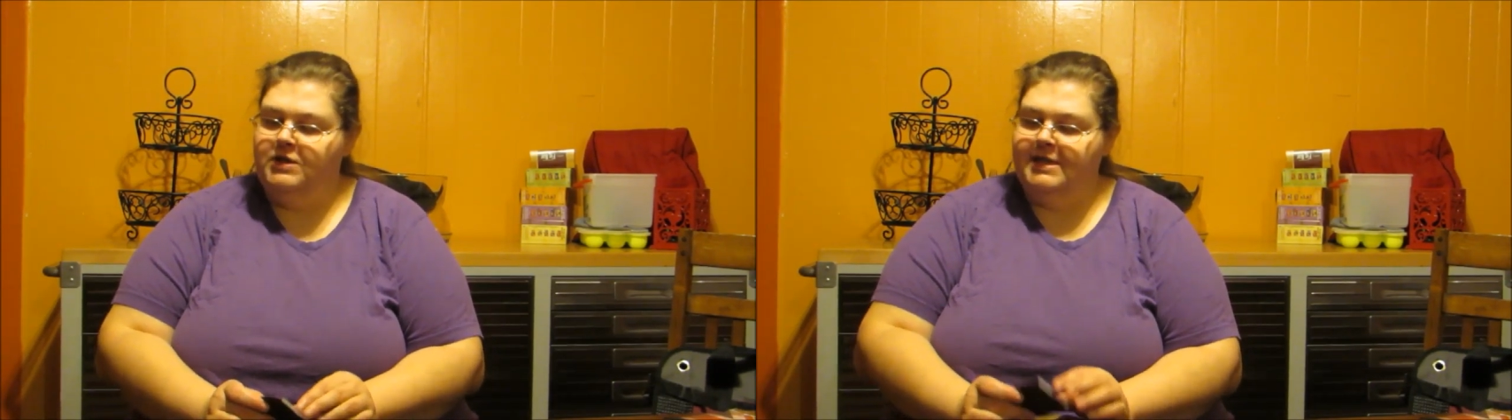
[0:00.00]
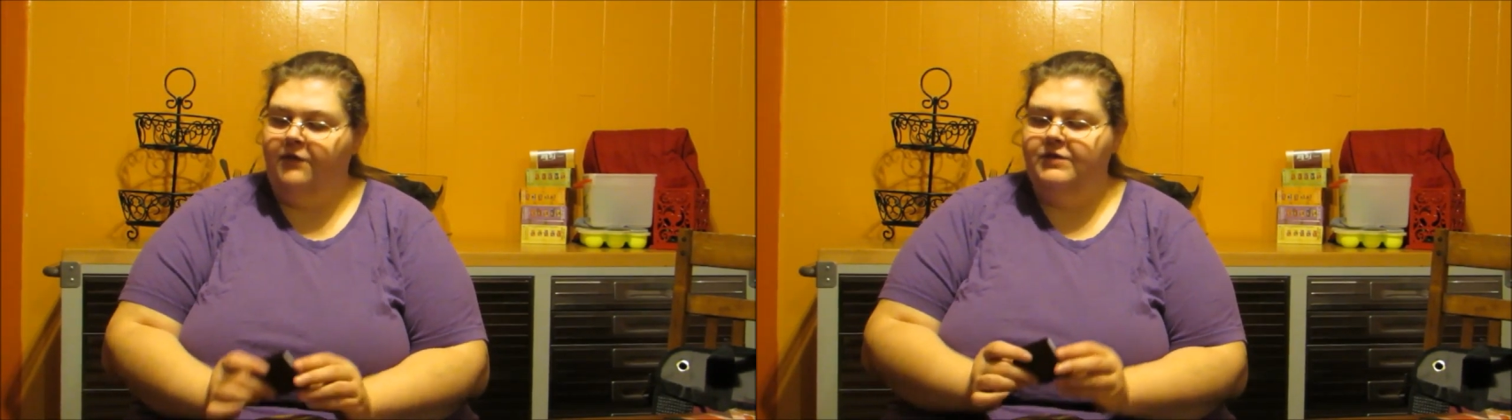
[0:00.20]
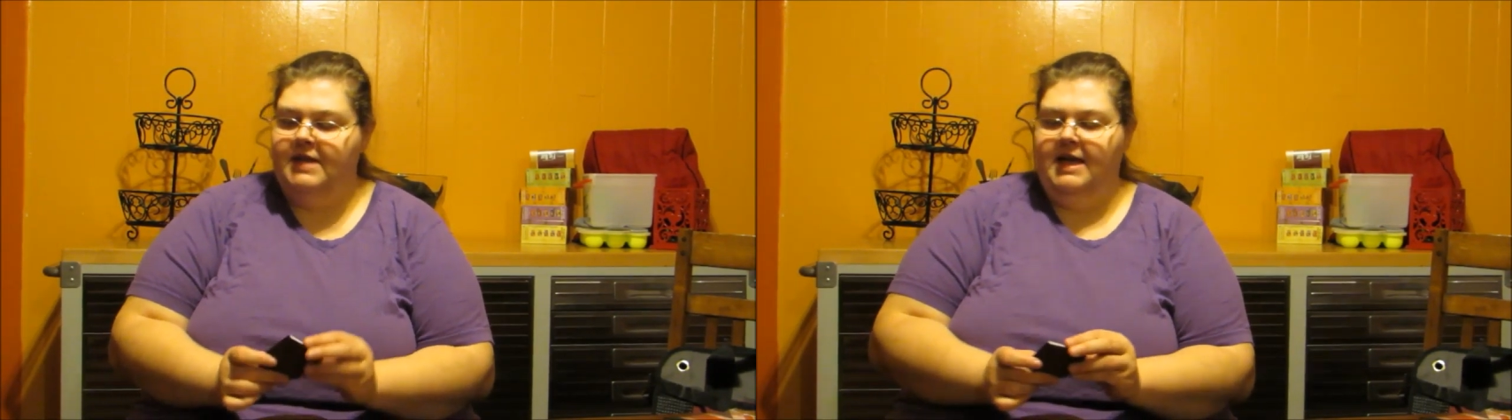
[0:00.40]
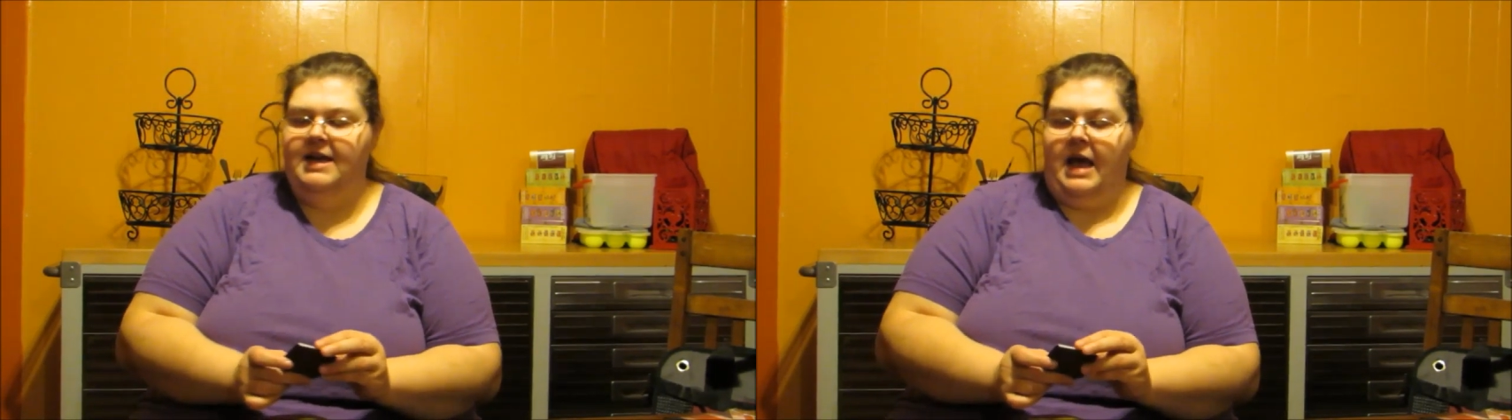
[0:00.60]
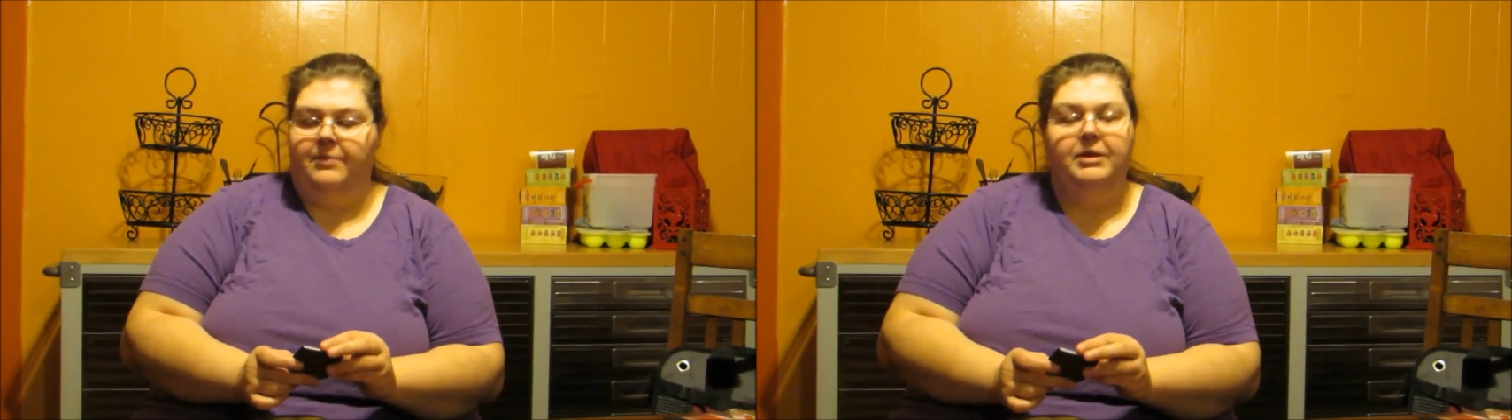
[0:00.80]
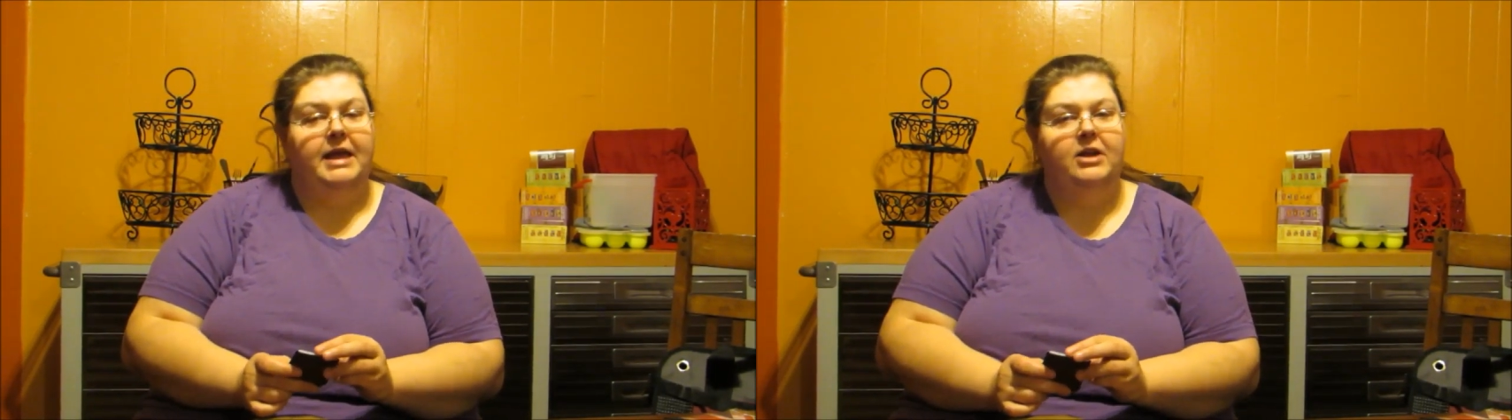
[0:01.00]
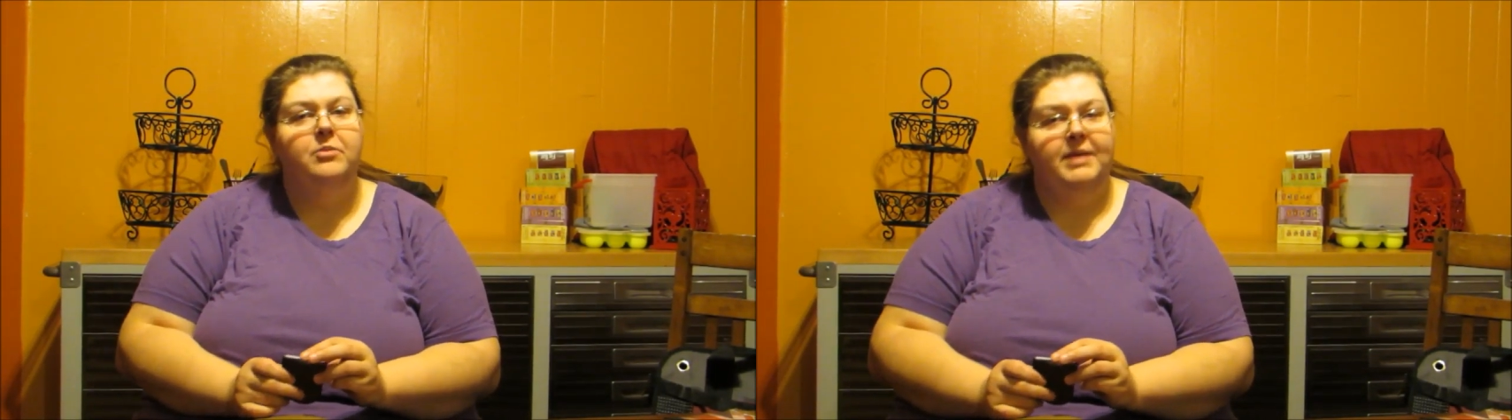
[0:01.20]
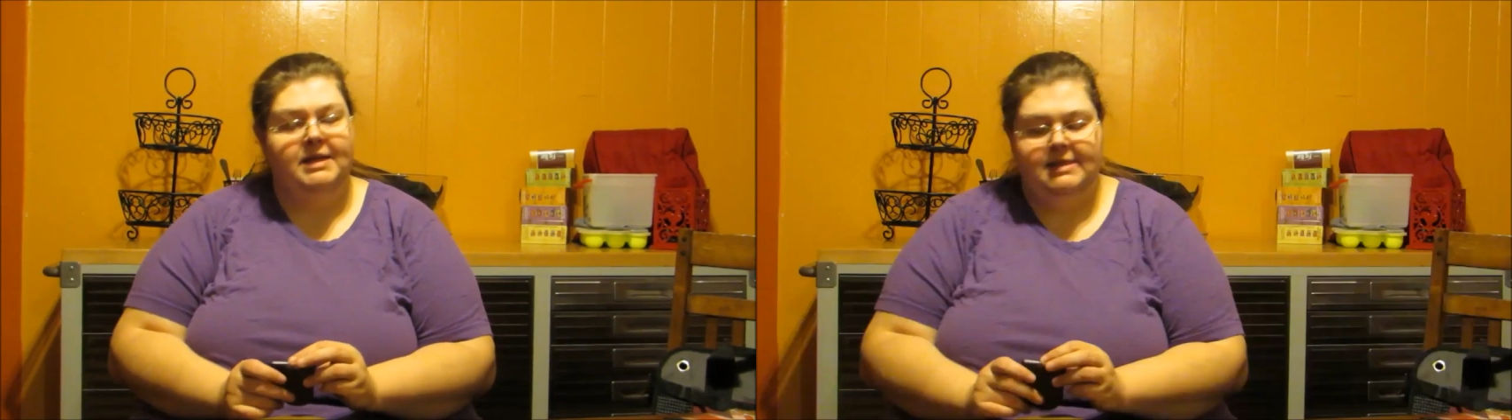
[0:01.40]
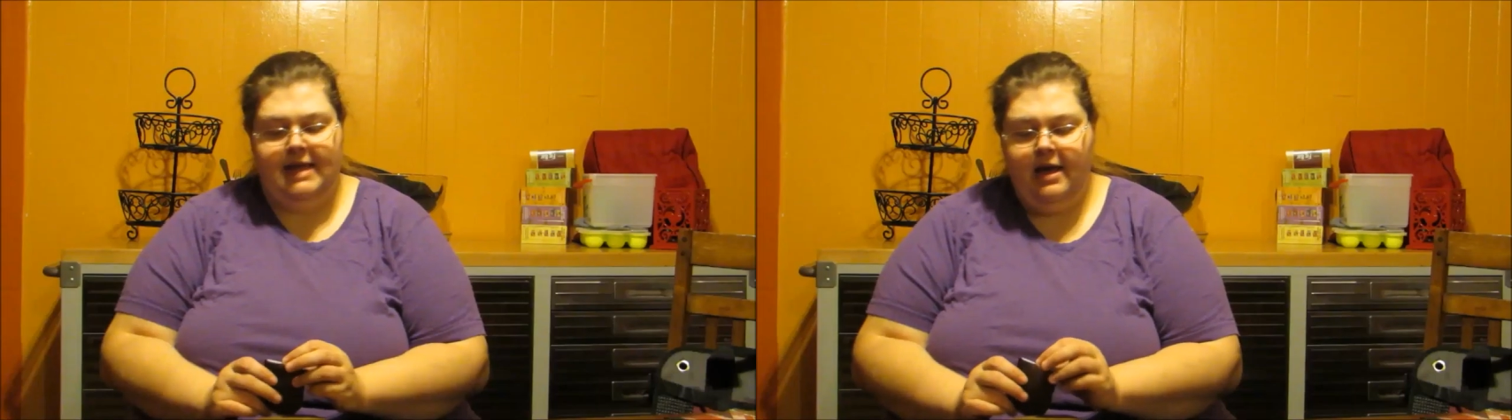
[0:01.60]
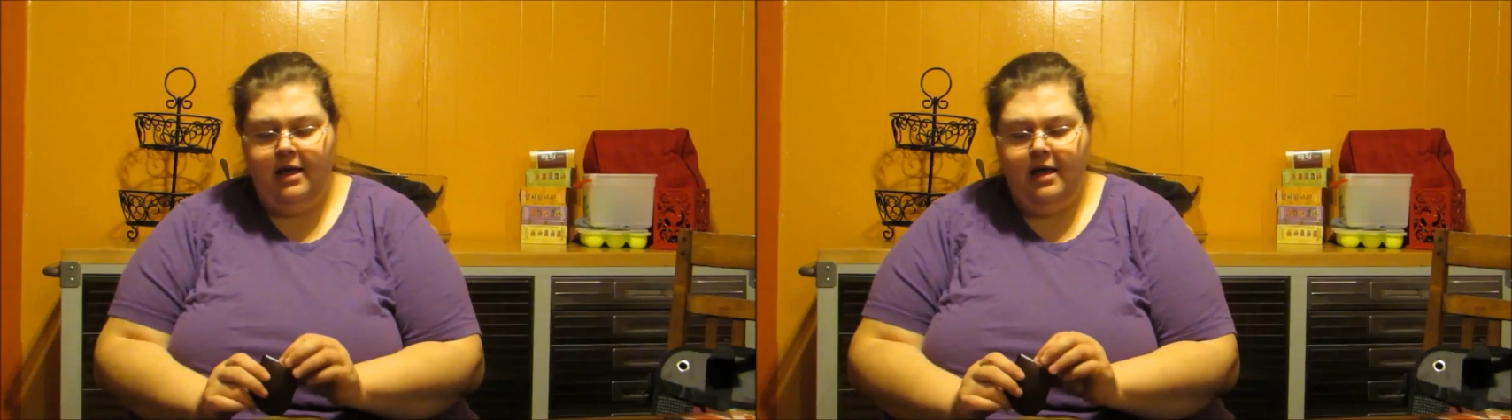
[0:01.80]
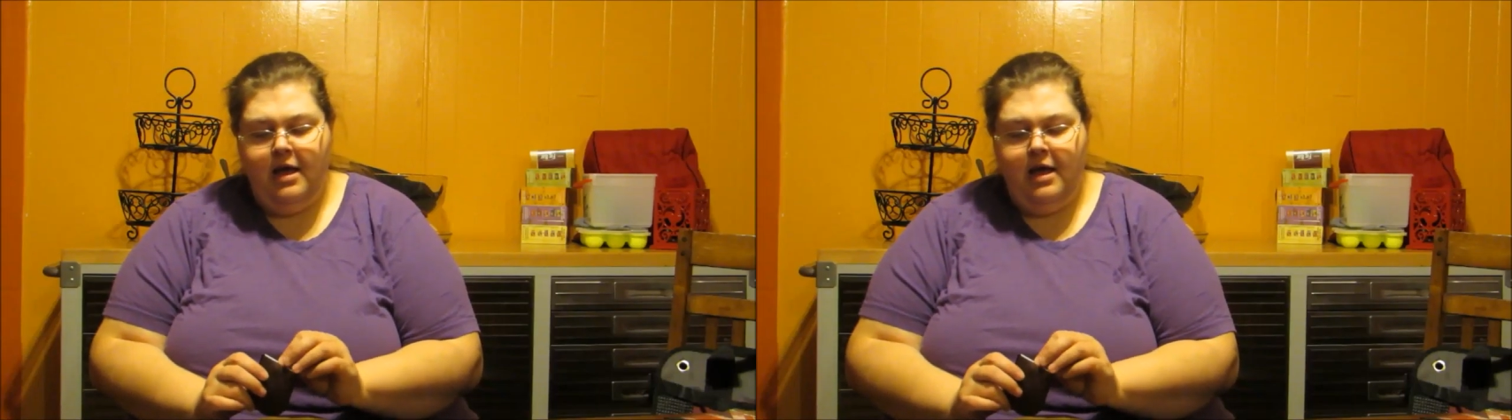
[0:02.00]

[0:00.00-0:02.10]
Self-Tan Applicator Mitt Set.